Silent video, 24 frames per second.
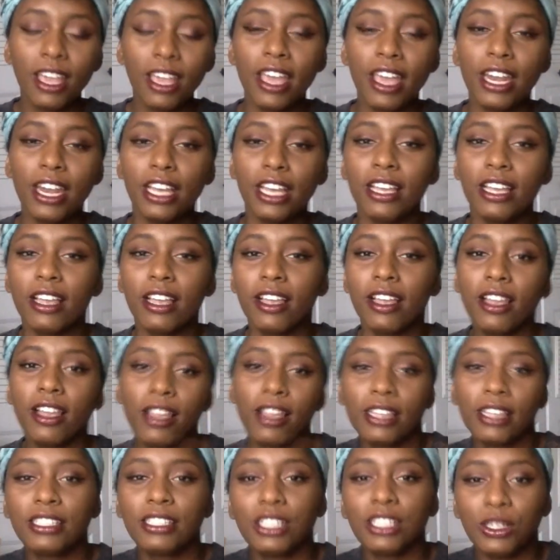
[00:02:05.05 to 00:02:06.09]
and it
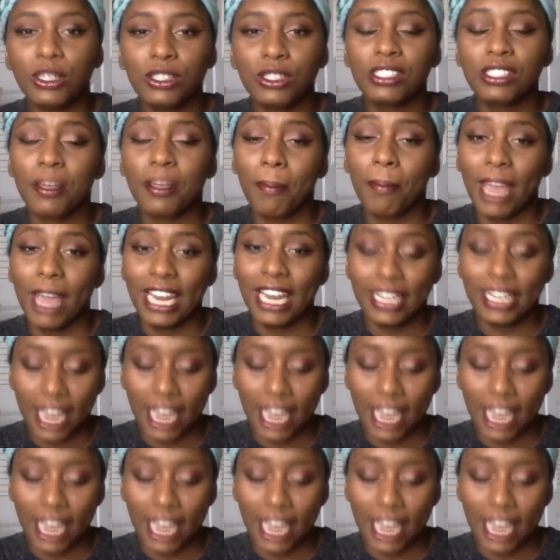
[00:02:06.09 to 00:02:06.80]
continues to May